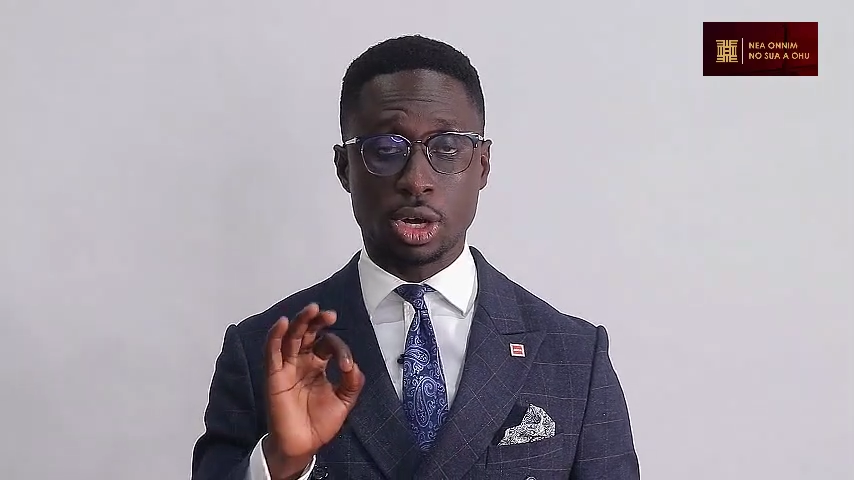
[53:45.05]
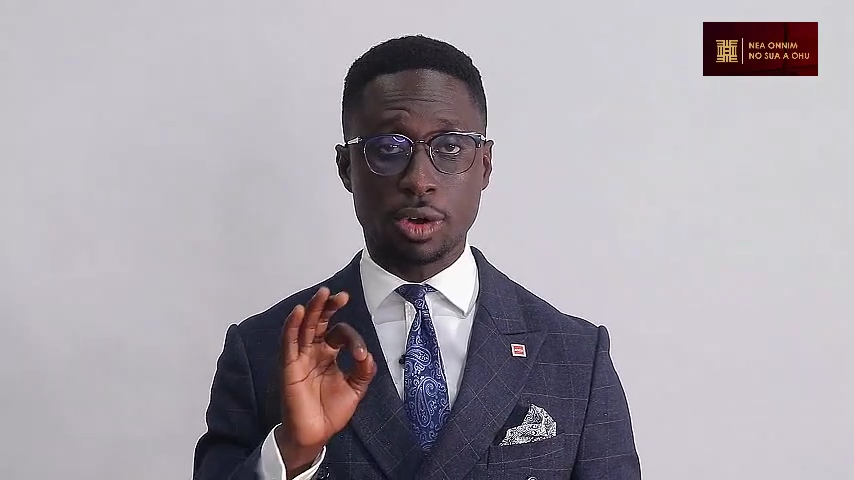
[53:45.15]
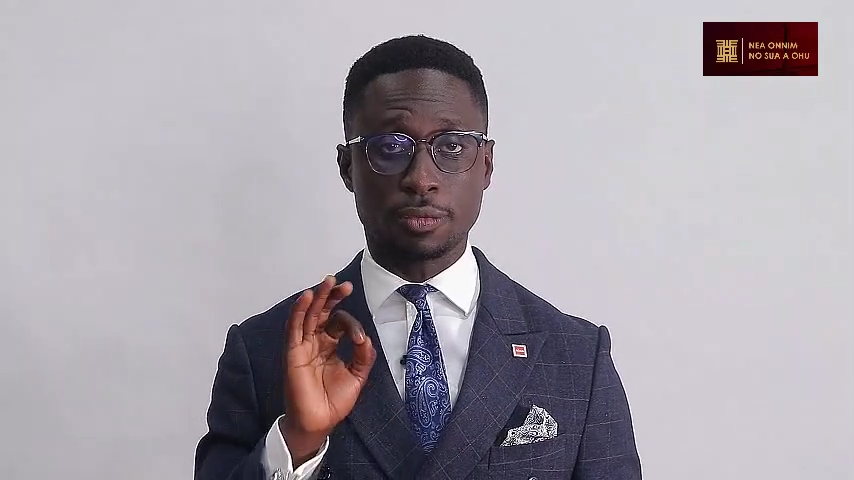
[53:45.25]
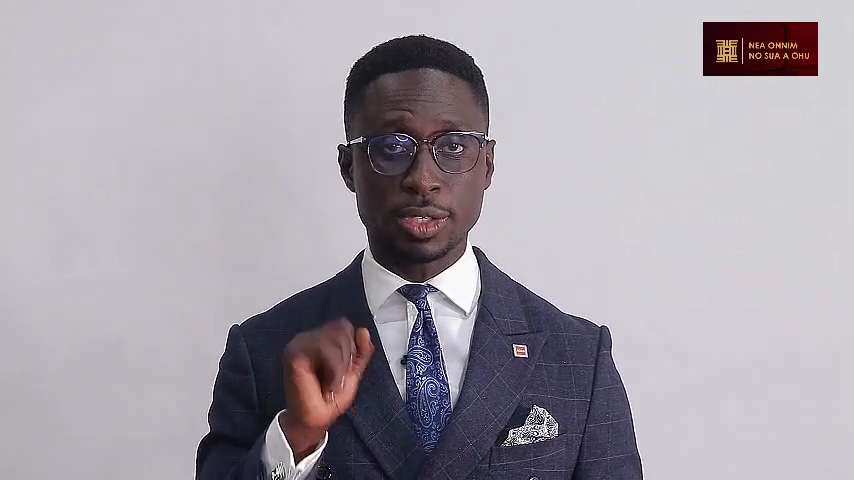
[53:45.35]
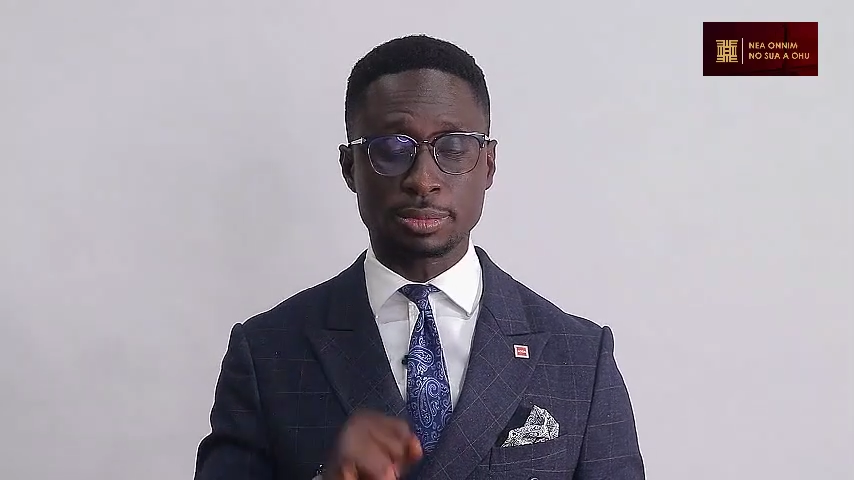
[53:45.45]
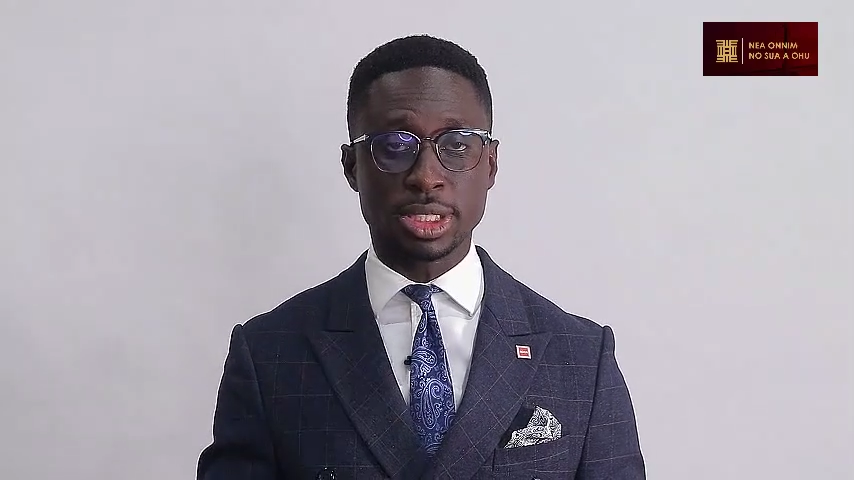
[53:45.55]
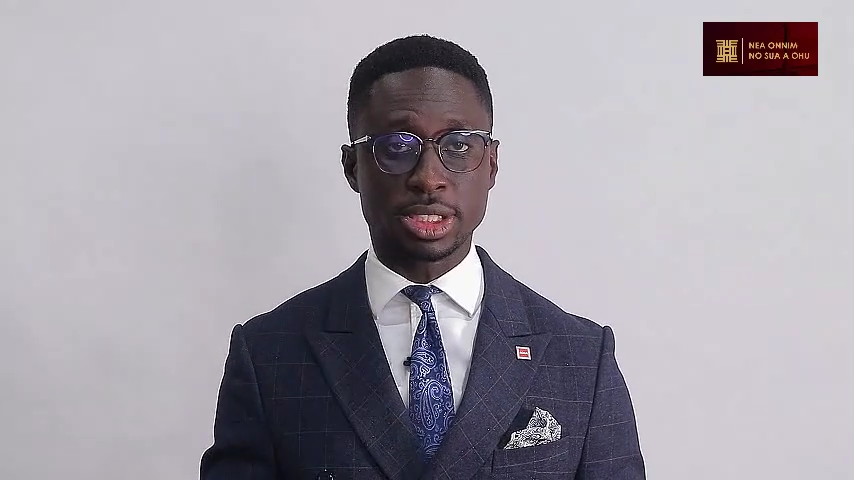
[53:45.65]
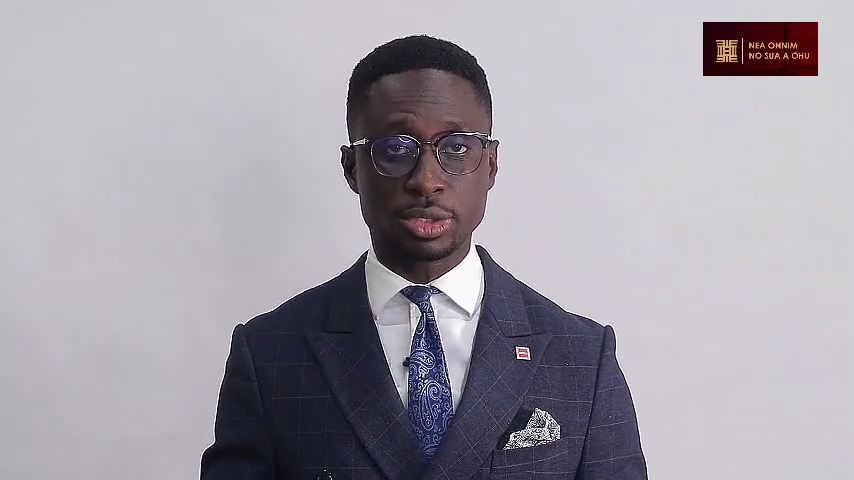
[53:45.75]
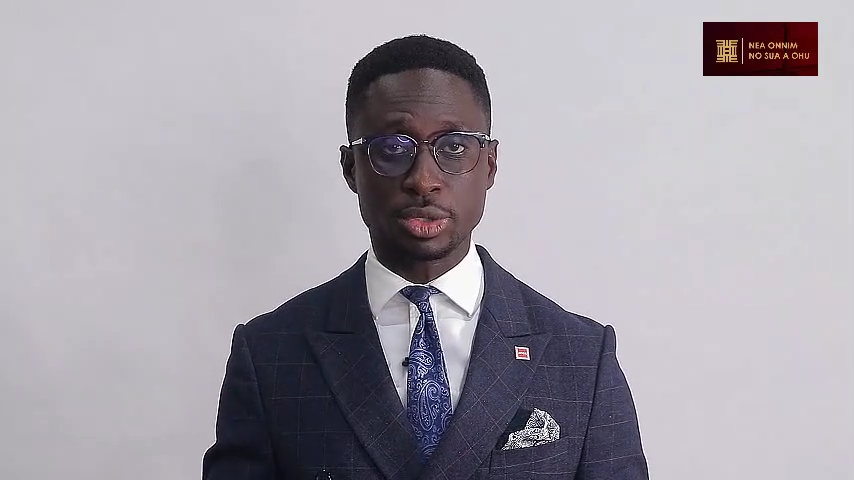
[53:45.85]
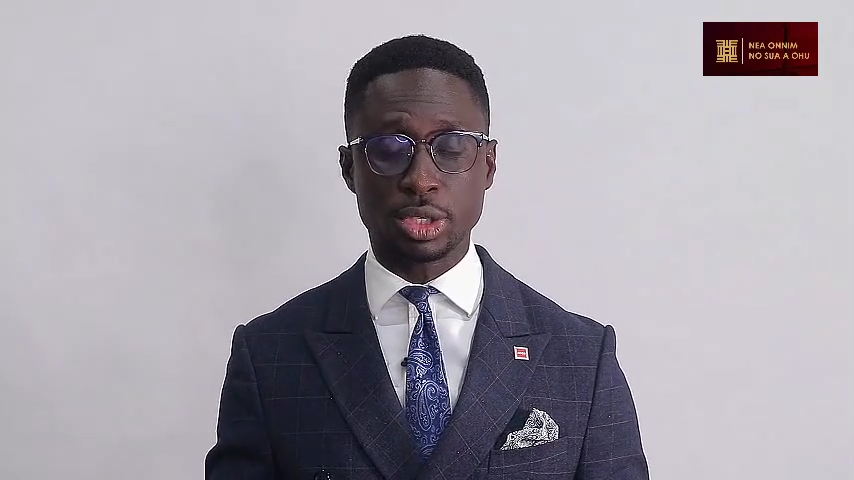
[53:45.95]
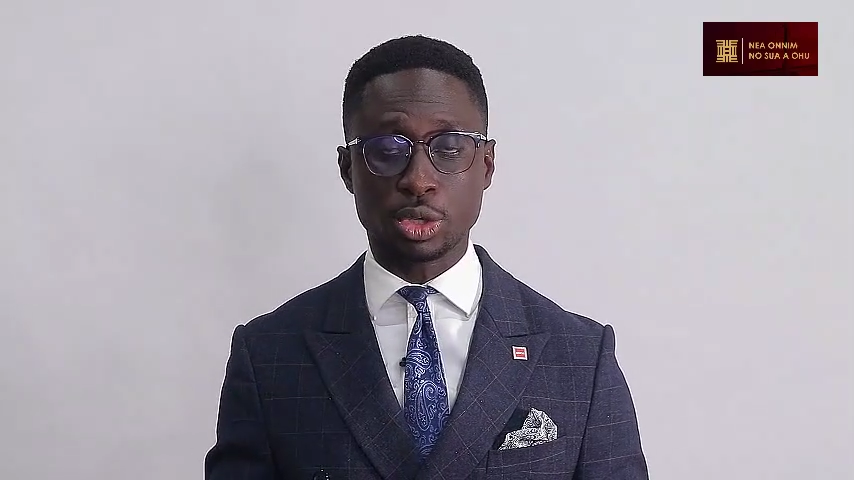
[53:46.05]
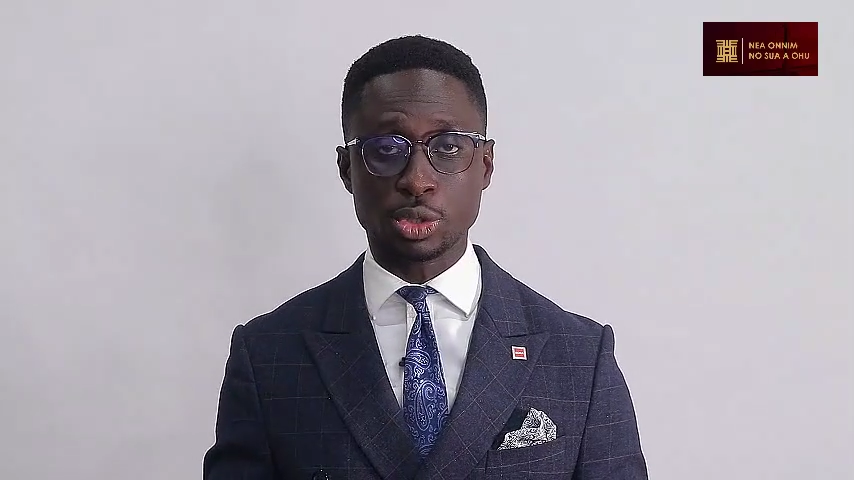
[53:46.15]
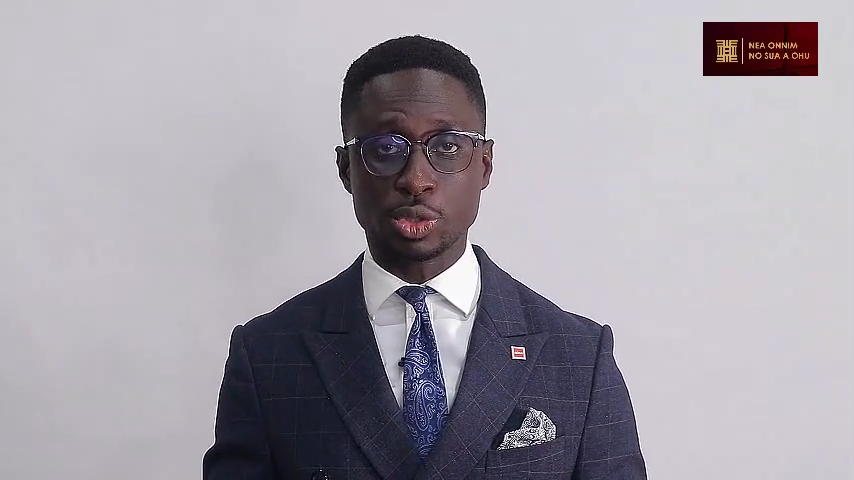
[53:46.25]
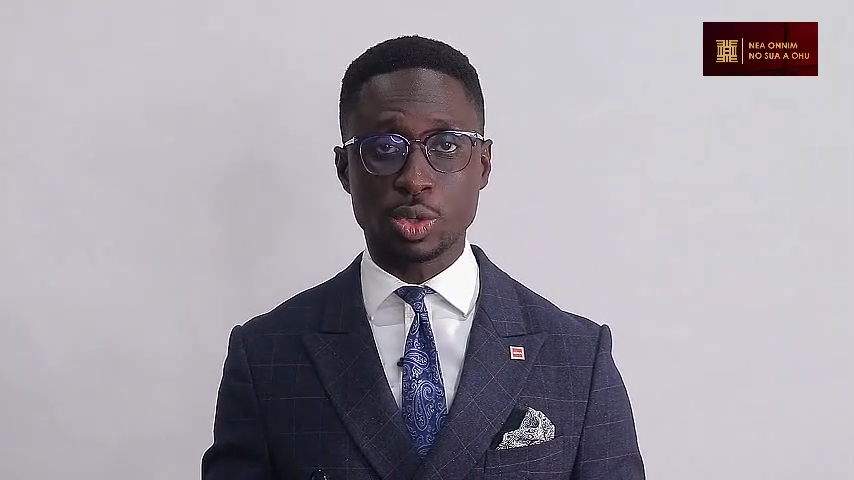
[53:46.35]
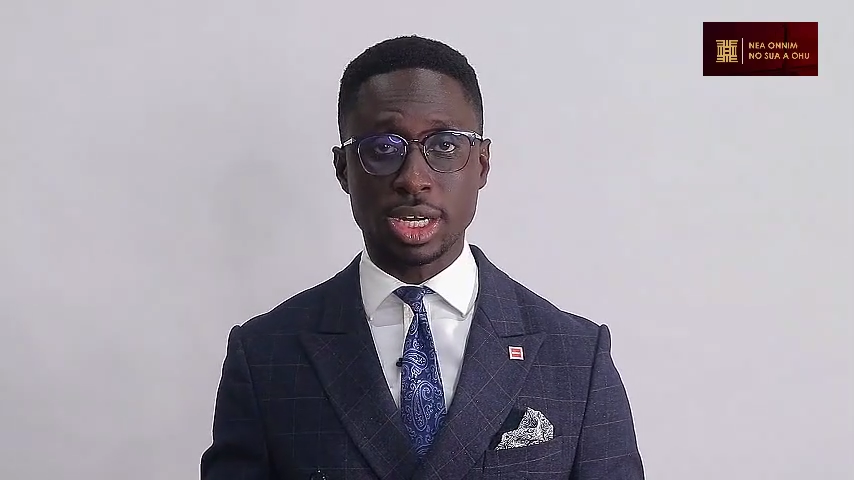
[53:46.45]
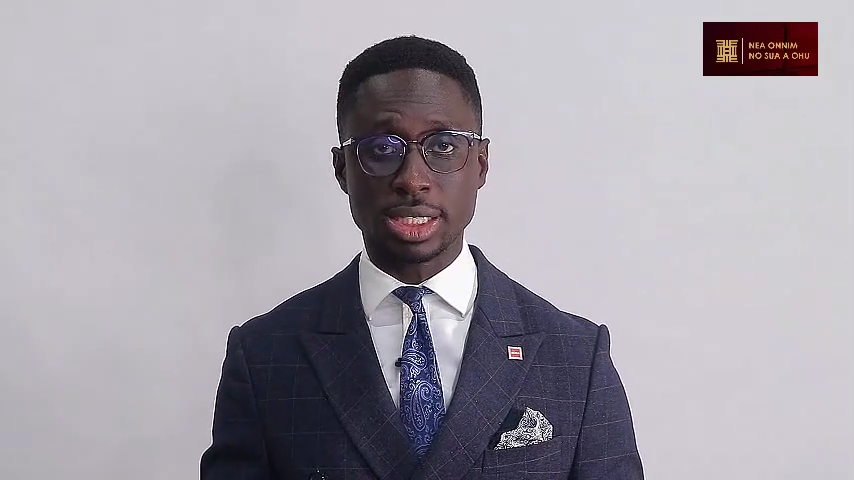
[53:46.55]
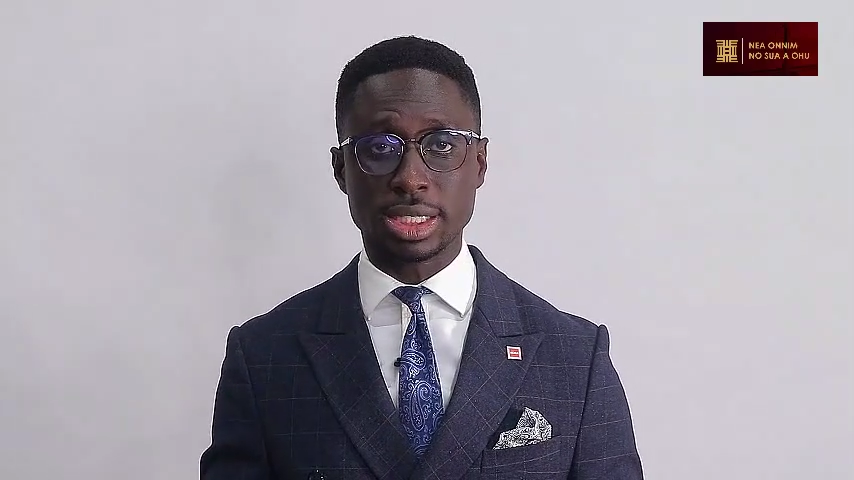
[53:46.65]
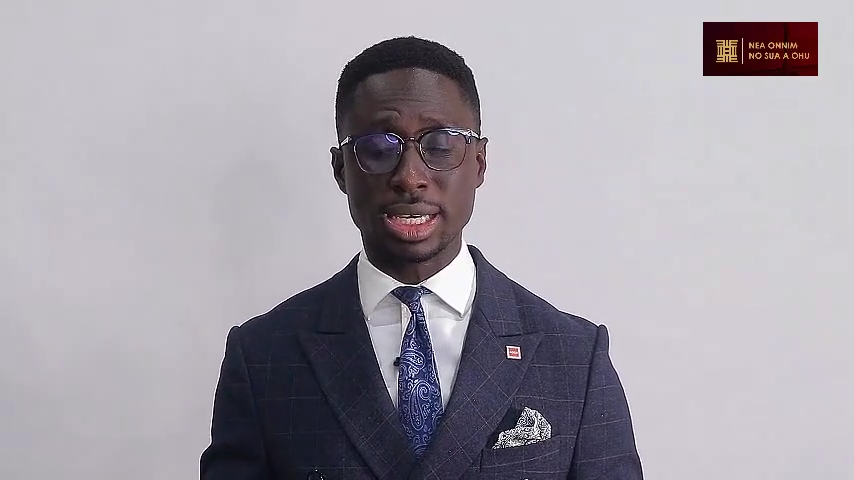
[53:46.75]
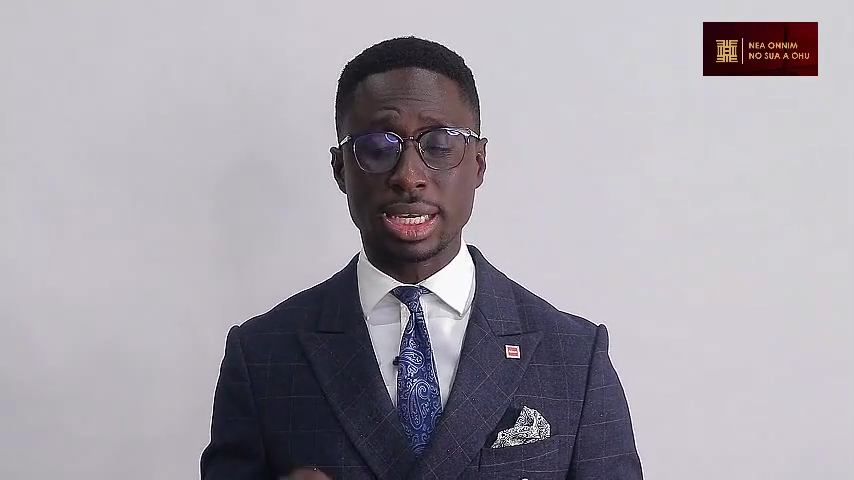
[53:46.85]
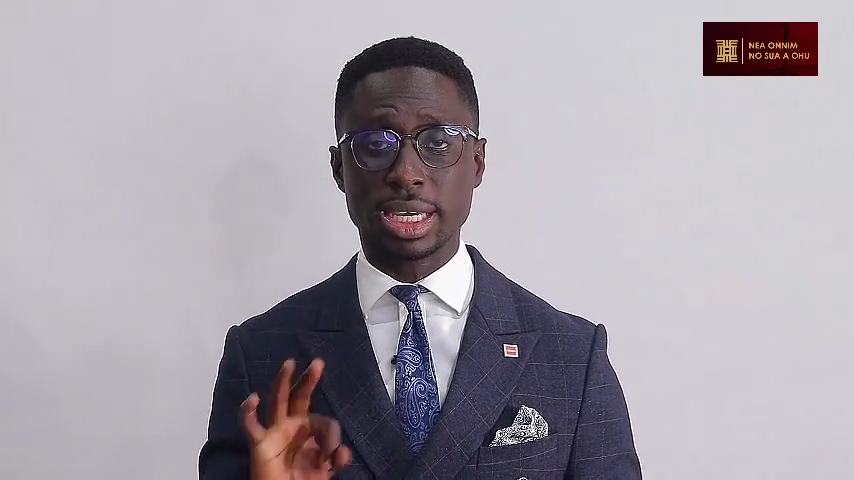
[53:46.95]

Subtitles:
Office machinery also has